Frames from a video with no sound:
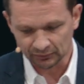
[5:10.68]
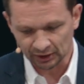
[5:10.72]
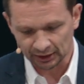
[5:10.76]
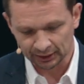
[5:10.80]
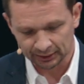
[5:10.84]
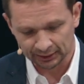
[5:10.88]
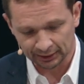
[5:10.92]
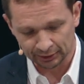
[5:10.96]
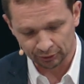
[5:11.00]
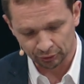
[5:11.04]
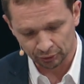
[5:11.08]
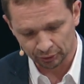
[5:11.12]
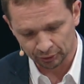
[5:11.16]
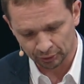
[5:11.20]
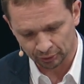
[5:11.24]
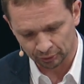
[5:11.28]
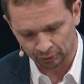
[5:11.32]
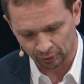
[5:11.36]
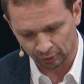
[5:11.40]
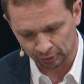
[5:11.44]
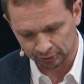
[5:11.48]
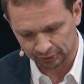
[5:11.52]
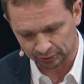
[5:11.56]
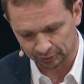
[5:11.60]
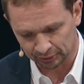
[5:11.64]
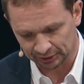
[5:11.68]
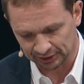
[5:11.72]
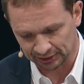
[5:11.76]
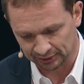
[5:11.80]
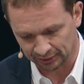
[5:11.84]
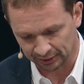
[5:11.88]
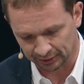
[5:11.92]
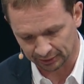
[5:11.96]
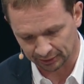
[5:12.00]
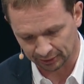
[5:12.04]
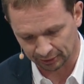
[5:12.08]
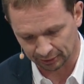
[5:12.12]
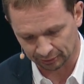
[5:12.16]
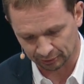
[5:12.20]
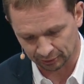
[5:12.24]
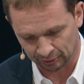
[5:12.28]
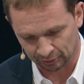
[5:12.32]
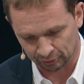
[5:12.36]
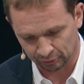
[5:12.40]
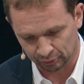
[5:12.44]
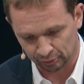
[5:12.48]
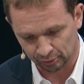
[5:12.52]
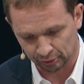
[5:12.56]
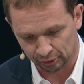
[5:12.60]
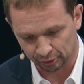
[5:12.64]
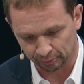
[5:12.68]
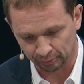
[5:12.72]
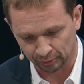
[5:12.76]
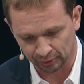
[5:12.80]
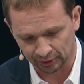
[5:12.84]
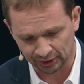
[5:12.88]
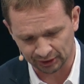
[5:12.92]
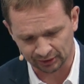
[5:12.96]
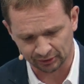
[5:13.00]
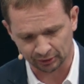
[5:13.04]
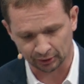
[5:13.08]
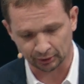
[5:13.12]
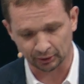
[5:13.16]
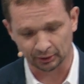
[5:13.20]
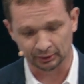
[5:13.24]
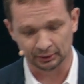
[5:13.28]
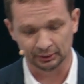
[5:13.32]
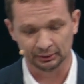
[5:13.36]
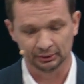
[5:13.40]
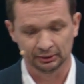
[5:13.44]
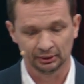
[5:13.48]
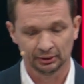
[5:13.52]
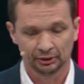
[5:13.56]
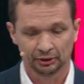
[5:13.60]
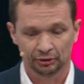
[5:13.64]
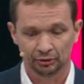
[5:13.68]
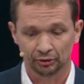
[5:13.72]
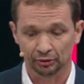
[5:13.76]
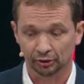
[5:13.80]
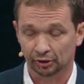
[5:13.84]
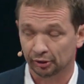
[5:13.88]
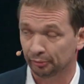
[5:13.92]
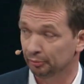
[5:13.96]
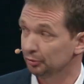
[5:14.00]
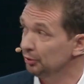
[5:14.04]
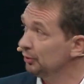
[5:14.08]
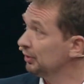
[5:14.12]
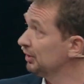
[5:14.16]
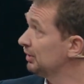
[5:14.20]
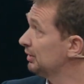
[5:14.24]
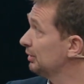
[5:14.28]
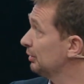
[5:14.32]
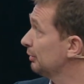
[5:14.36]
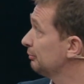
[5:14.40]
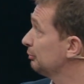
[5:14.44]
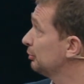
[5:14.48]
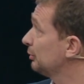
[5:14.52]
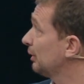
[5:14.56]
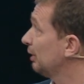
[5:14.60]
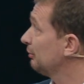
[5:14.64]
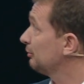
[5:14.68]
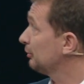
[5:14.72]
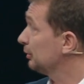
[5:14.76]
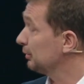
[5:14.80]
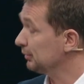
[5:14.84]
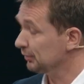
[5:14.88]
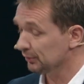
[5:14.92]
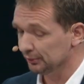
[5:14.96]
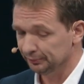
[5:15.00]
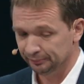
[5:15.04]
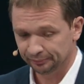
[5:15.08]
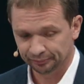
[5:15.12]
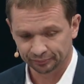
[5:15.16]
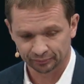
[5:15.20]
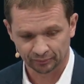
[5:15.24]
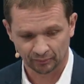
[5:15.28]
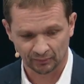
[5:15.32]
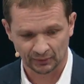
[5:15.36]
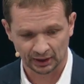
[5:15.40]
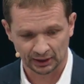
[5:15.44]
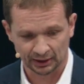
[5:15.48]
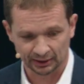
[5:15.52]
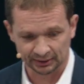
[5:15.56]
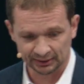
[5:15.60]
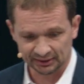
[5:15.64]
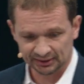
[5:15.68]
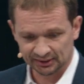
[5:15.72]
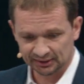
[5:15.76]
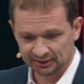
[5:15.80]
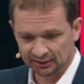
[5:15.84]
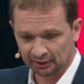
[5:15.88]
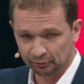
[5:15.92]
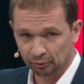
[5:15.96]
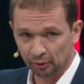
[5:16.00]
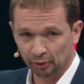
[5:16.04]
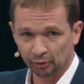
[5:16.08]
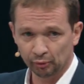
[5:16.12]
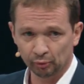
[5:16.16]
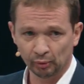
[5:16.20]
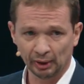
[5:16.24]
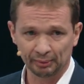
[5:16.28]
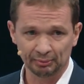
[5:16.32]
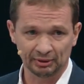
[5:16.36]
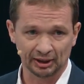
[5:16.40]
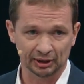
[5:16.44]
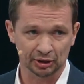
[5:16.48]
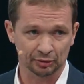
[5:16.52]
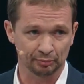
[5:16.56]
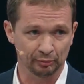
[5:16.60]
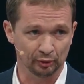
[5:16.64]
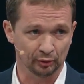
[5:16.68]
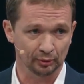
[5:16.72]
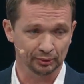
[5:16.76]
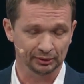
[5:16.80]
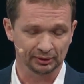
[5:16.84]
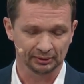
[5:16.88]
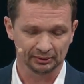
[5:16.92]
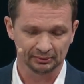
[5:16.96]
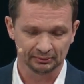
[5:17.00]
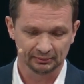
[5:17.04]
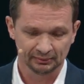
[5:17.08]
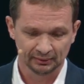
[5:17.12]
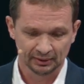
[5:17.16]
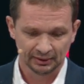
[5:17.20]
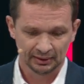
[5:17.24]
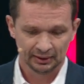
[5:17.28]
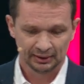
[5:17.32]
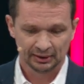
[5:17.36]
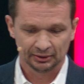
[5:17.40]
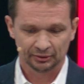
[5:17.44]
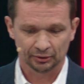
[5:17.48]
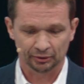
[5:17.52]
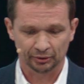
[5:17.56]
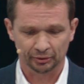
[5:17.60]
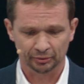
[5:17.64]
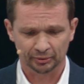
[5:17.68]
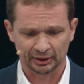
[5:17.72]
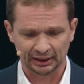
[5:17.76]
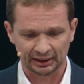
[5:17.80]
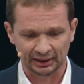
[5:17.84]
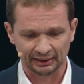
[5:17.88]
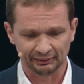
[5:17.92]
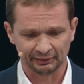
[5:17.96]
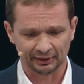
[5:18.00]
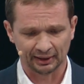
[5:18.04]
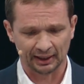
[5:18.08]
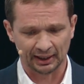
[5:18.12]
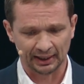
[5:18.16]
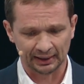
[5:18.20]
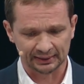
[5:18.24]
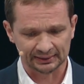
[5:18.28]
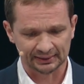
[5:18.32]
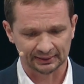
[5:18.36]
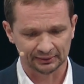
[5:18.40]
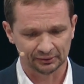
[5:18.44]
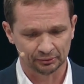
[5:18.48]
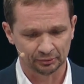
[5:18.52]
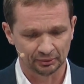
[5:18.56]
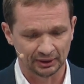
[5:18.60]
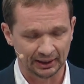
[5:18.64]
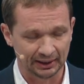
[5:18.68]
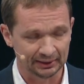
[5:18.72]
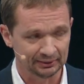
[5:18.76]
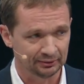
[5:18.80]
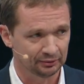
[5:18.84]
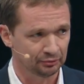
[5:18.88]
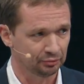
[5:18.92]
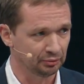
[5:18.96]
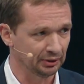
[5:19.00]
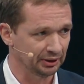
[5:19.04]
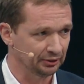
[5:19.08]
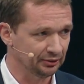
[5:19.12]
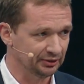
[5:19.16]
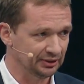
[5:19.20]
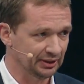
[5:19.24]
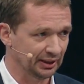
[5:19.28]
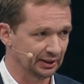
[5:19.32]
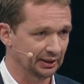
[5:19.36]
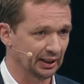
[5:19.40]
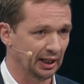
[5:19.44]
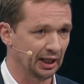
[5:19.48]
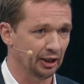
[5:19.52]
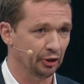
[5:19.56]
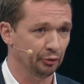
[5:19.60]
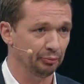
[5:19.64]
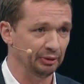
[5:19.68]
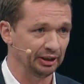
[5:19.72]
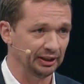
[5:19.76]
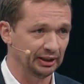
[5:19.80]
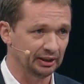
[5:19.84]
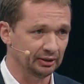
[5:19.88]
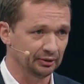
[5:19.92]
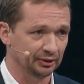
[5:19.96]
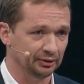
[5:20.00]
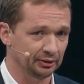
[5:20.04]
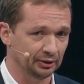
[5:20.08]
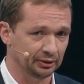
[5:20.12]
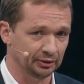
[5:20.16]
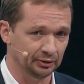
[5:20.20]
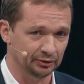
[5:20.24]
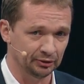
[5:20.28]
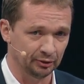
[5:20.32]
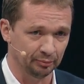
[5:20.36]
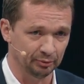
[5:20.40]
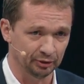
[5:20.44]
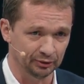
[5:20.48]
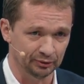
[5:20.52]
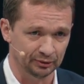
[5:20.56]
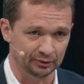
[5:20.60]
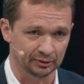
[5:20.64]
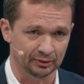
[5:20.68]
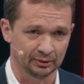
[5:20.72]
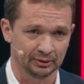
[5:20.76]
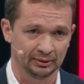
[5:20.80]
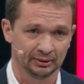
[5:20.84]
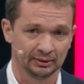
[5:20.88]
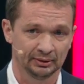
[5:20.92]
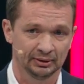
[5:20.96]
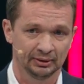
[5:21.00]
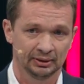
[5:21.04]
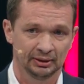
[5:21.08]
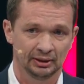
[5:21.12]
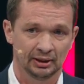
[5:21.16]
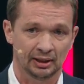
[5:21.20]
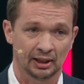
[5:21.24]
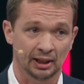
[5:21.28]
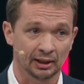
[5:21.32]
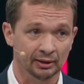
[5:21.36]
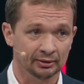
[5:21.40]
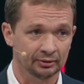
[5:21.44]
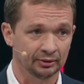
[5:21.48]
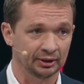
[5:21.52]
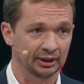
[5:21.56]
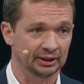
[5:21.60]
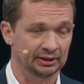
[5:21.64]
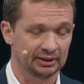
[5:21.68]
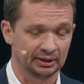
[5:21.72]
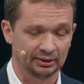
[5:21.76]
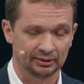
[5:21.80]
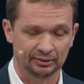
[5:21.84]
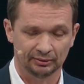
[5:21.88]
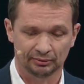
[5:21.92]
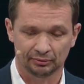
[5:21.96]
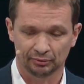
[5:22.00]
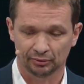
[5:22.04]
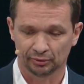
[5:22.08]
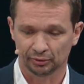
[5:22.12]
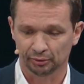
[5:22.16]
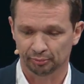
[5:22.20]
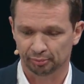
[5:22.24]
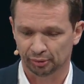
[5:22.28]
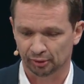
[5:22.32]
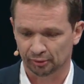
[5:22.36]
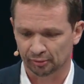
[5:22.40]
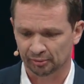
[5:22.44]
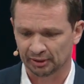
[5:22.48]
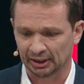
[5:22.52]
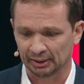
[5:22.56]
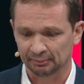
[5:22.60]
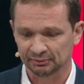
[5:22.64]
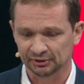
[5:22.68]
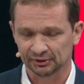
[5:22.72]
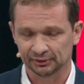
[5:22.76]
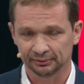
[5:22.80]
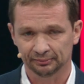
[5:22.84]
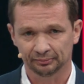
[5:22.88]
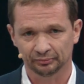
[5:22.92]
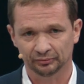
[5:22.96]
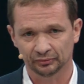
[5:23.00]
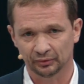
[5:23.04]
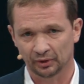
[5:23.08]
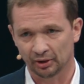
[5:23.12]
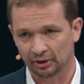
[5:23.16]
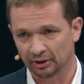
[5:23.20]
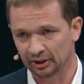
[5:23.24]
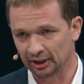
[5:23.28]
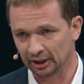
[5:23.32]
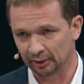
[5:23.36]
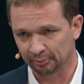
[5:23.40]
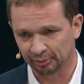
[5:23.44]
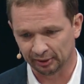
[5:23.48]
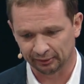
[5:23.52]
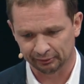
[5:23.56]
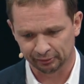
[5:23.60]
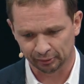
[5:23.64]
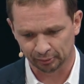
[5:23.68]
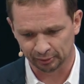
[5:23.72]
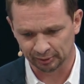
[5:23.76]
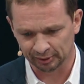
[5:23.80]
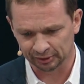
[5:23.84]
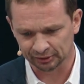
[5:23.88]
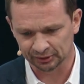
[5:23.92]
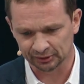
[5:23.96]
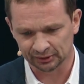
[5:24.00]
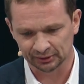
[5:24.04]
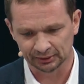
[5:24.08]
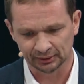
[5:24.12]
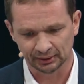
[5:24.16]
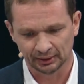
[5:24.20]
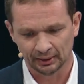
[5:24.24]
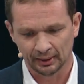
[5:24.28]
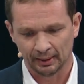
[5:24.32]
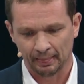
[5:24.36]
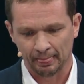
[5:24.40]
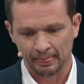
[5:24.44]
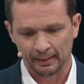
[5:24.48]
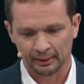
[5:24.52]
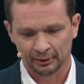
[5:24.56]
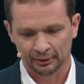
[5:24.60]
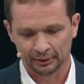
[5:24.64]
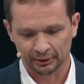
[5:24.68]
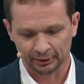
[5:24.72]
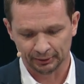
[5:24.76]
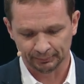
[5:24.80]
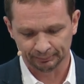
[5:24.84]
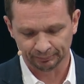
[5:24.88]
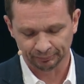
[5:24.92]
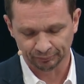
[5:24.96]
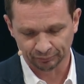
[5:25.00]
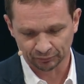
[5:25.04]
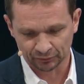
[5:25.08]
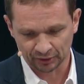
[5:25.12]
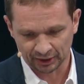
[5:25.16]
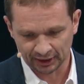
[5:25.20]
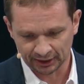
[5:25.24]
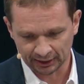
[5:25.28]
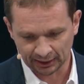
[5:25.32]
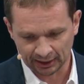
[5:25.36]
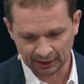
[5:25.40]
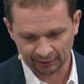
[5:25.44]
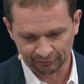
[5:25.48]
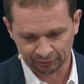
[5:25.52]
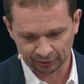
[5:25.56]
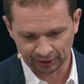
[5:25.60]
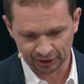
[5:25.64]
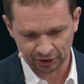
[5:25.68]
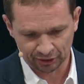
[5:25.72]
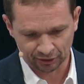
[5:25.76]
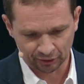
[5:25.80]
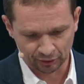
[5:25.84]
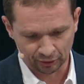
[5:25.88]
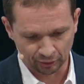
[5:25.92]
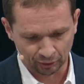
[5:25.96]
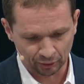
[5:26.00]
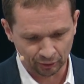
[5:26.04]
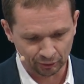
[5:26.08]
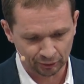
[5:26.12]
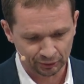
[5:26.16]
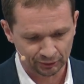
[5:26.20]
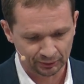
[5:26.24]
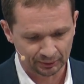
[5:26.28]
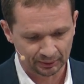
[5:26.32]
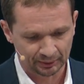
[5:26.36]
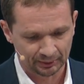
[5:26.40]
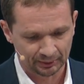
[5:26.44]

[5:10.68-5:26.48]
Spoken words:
then you also need a tool to monitor your community of drivers. And this is our web dashboard. So you can have access to that to understand how many customers are connected to your programs, their performance, their average scores.